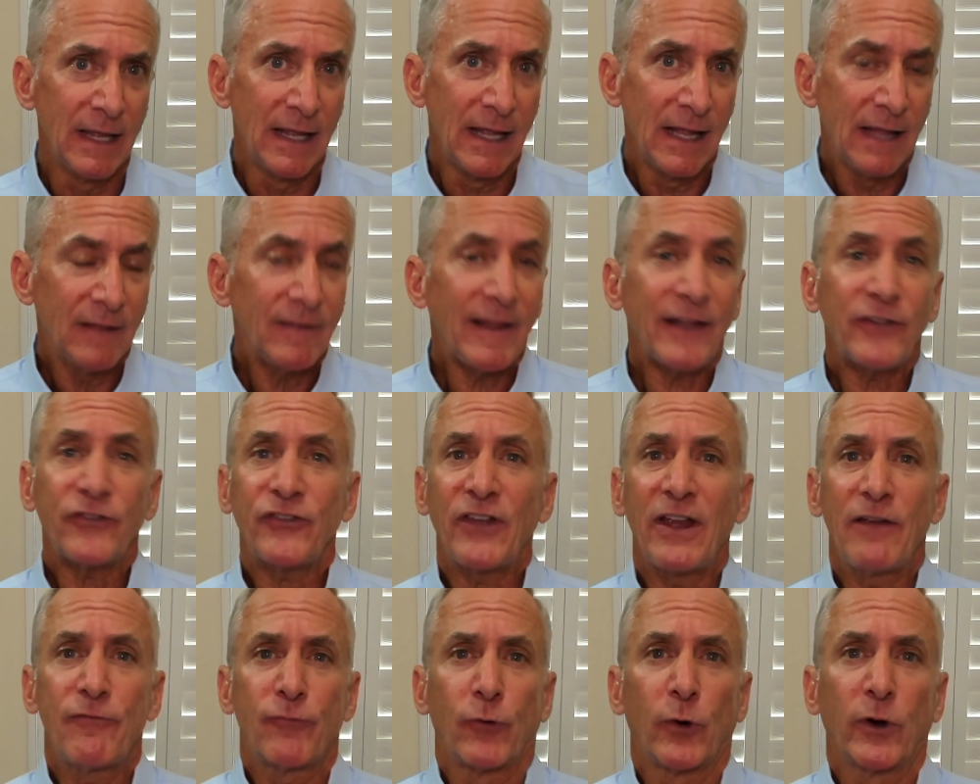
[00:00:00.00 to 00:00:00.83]
Let's
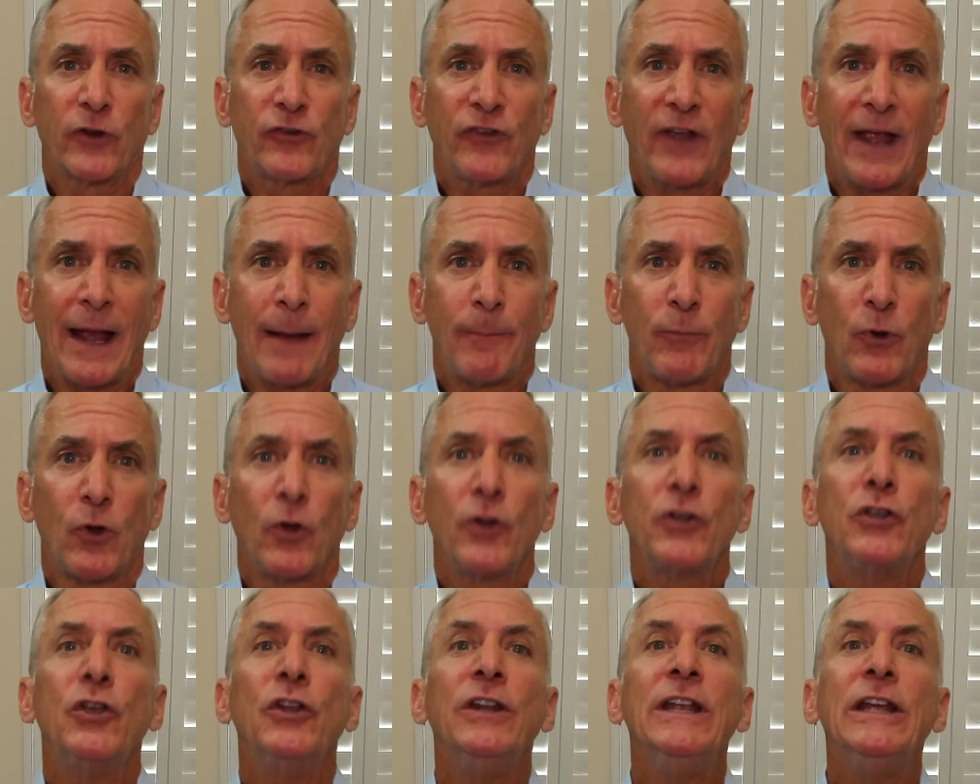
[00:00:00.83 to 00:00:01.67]
say, for example,
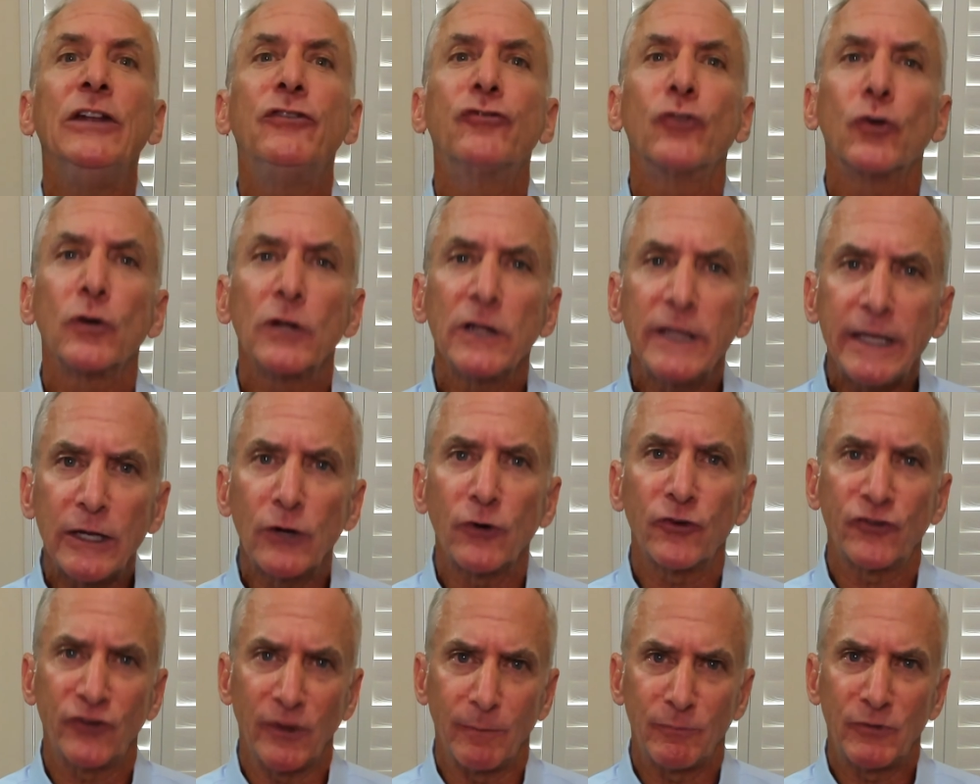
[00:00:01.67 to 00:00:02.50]
you need your
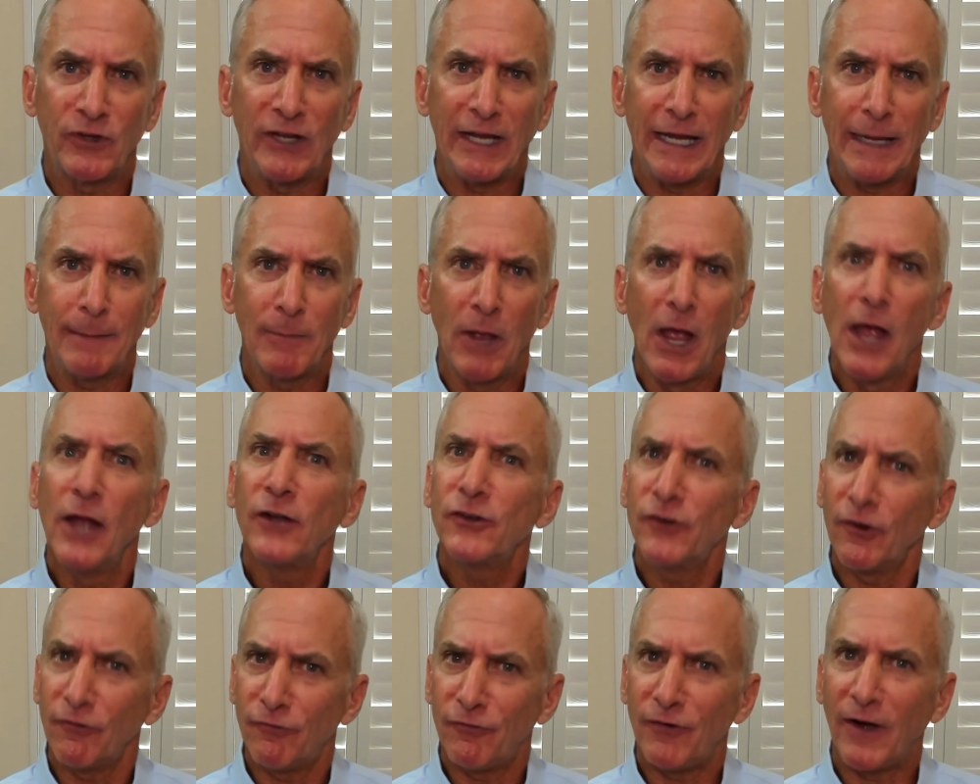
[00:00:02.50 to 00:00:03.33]
leadership team
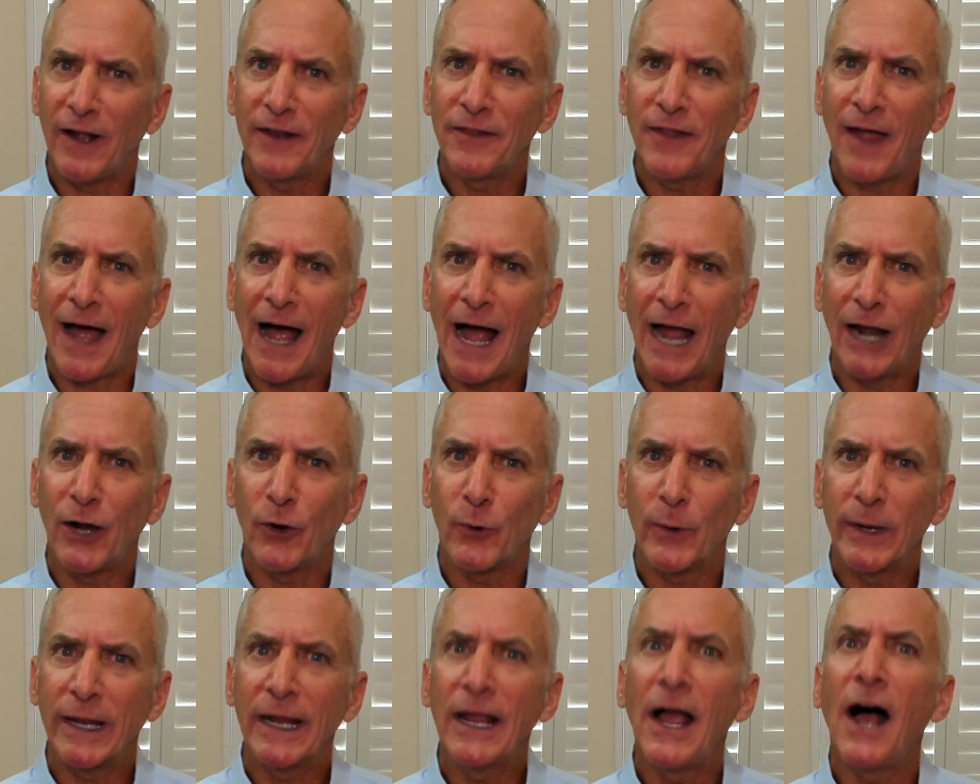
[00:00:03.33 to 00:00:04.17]
to fund the
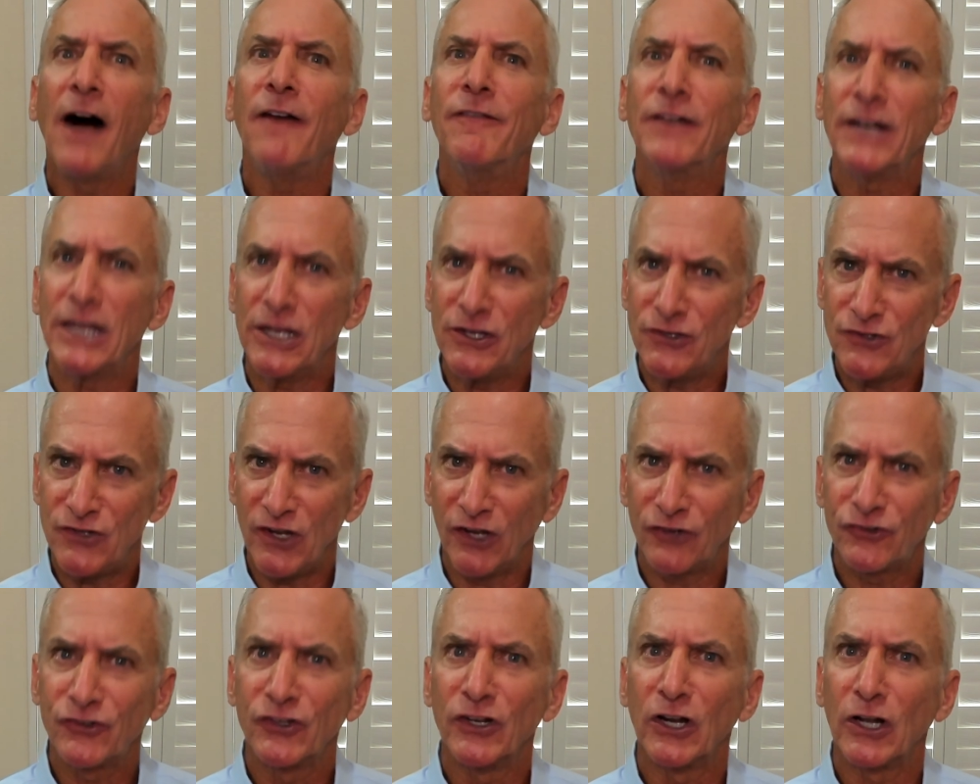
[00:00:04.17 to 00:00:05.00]
hiring of an
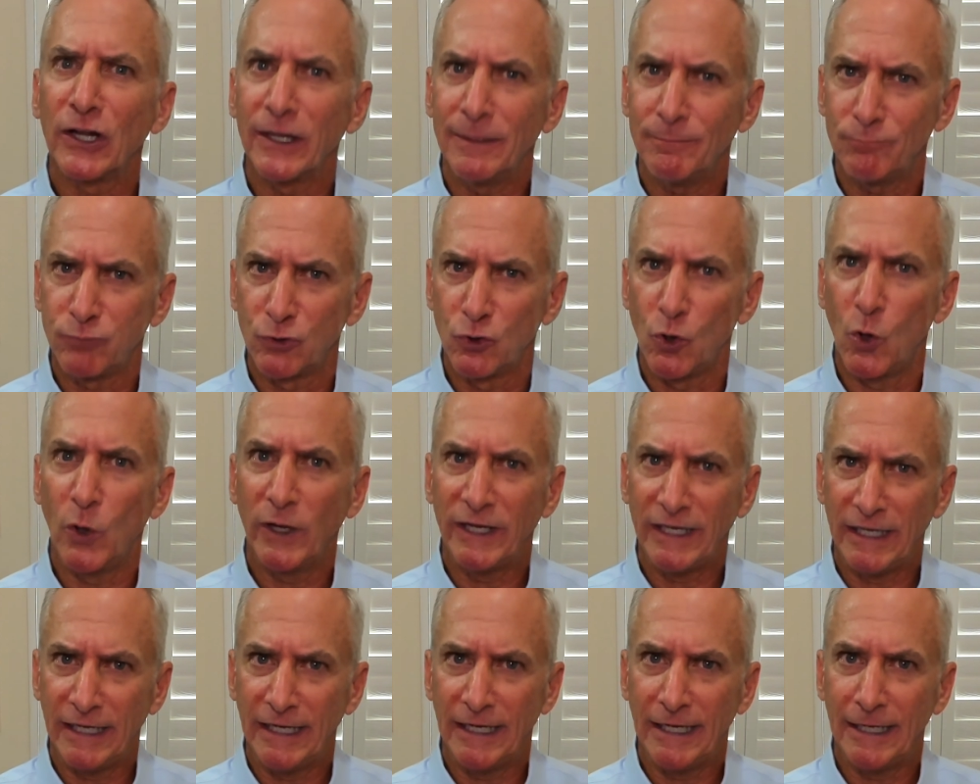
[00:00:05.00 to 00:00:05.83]
additional
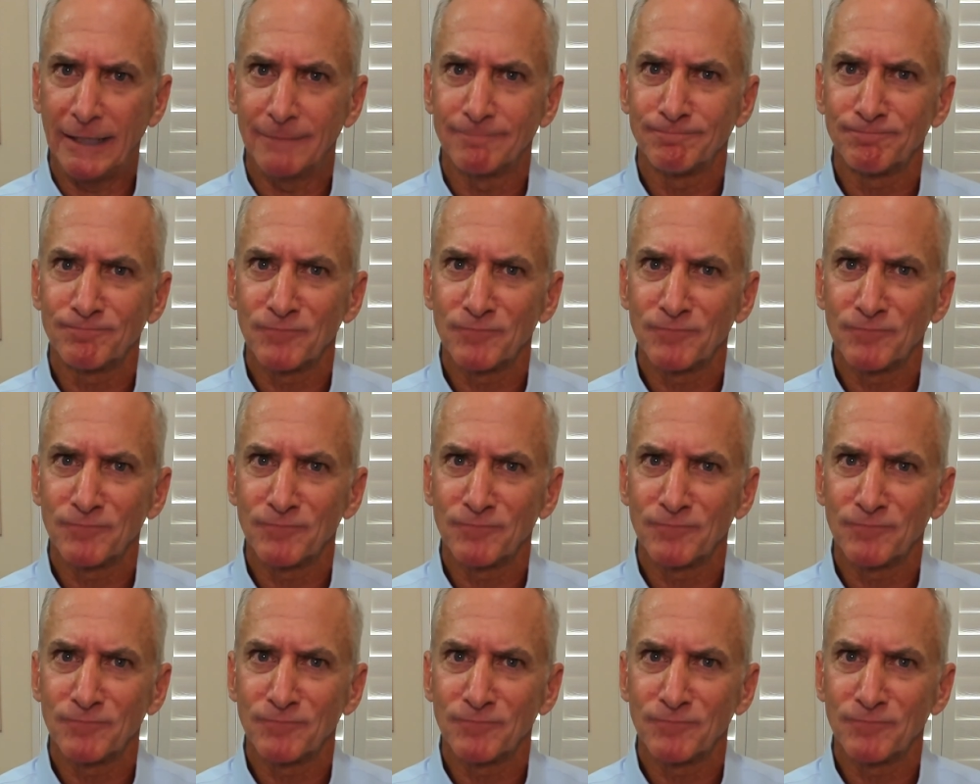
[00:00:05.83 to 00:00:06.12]
employee.